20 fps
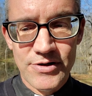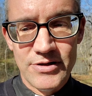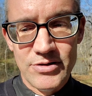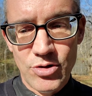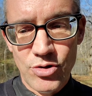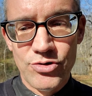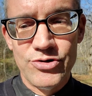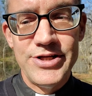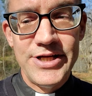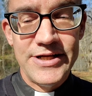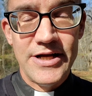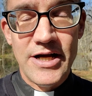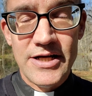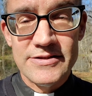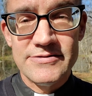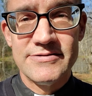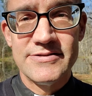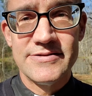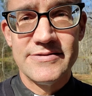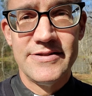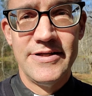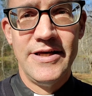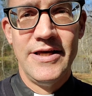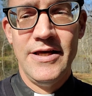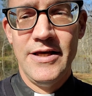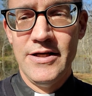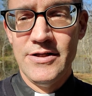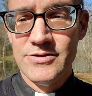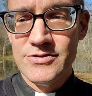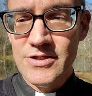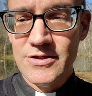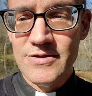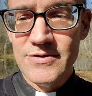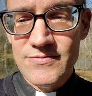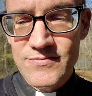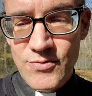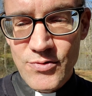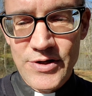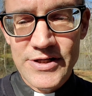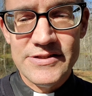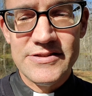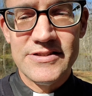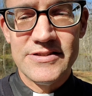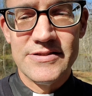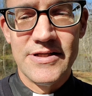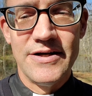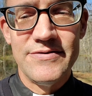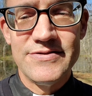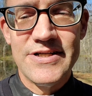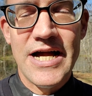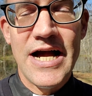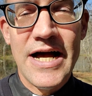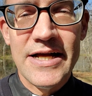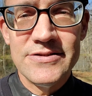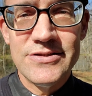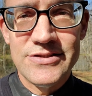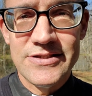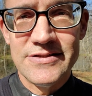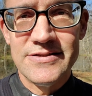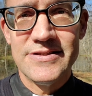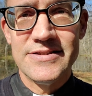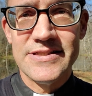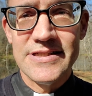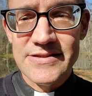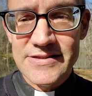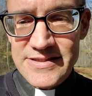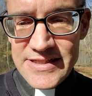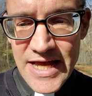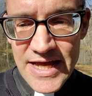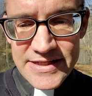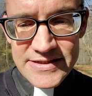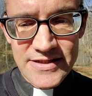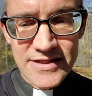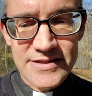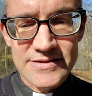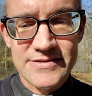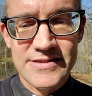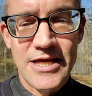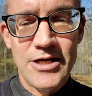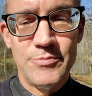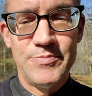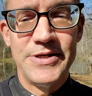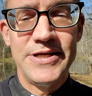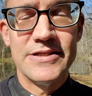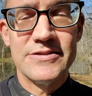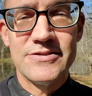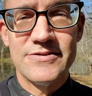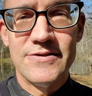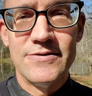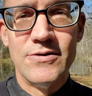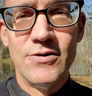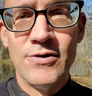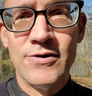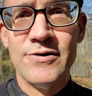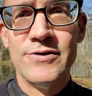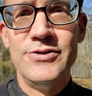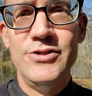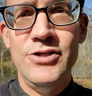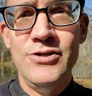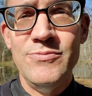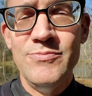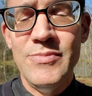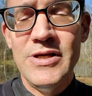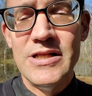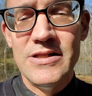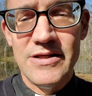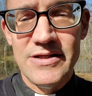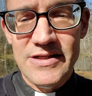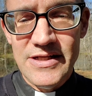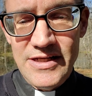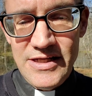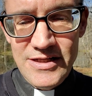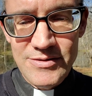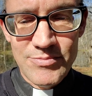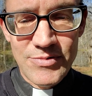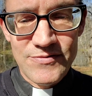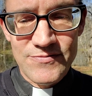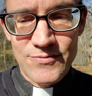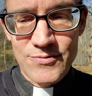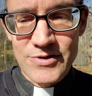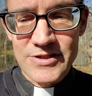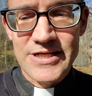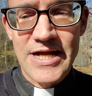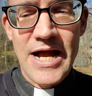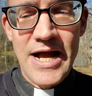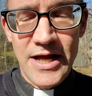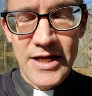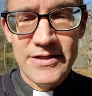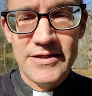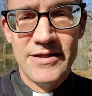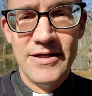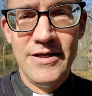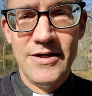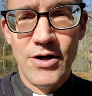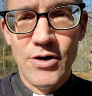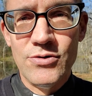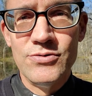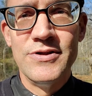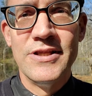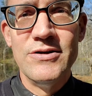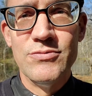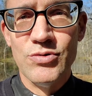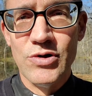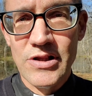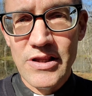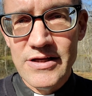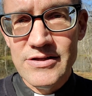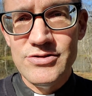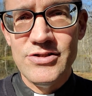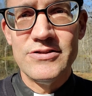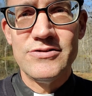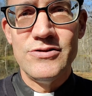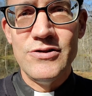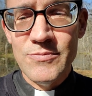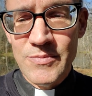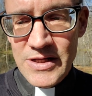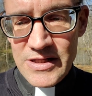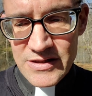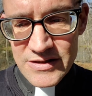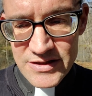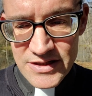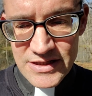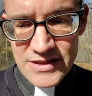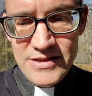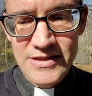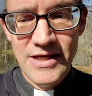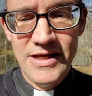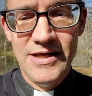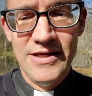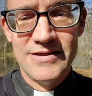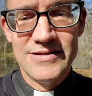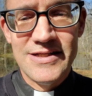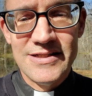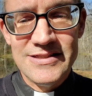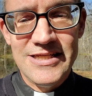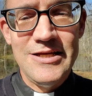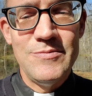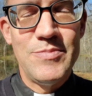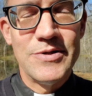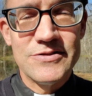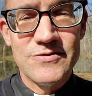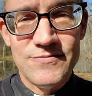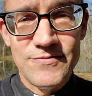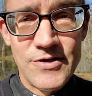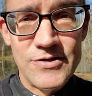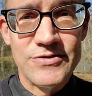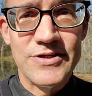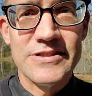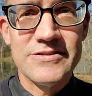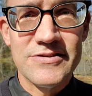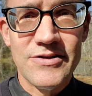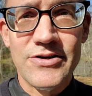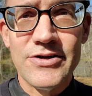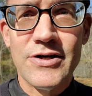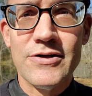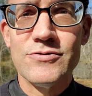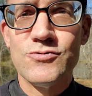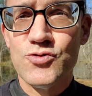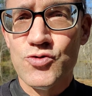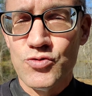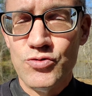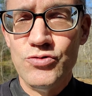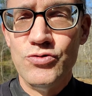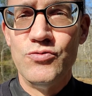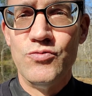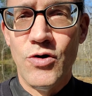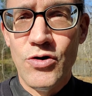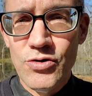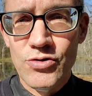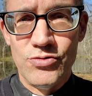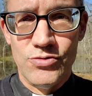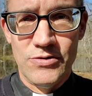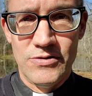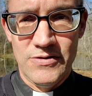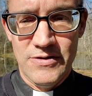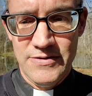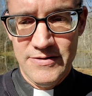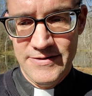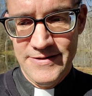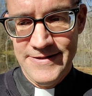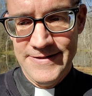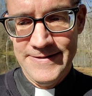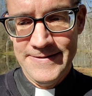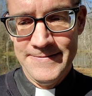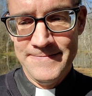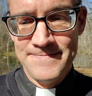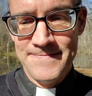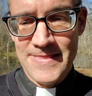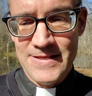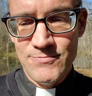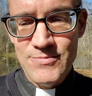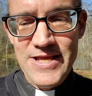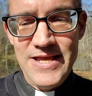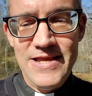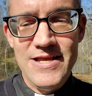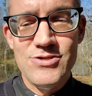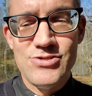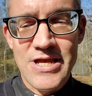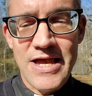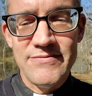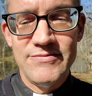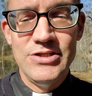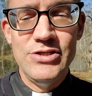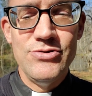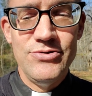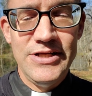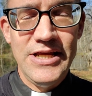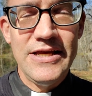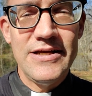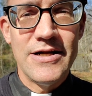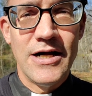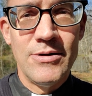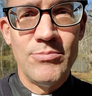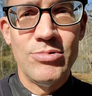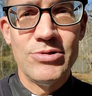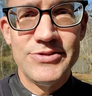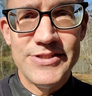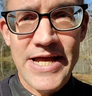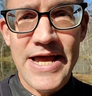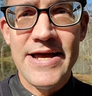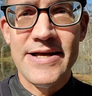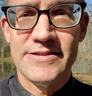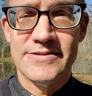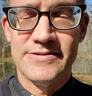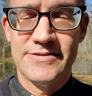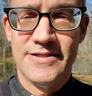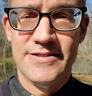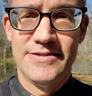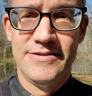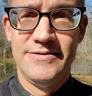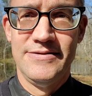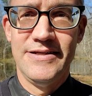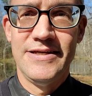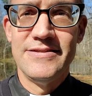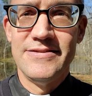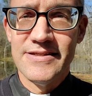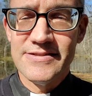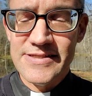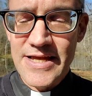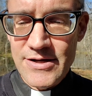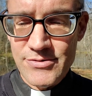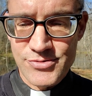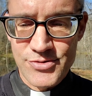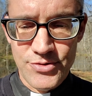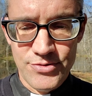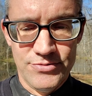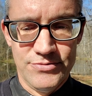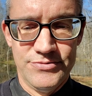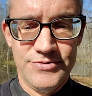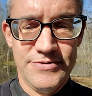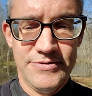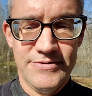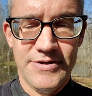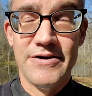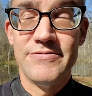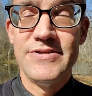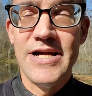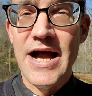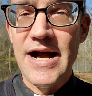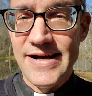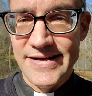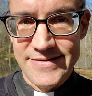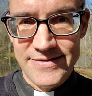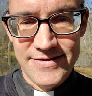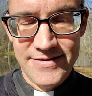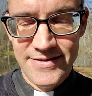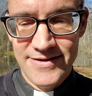alerting us to the voice of conscience inside us, helping us to learn humility before God. Only religious humility can keep us focused on our true role. We each have a unique, humble task in this household of God.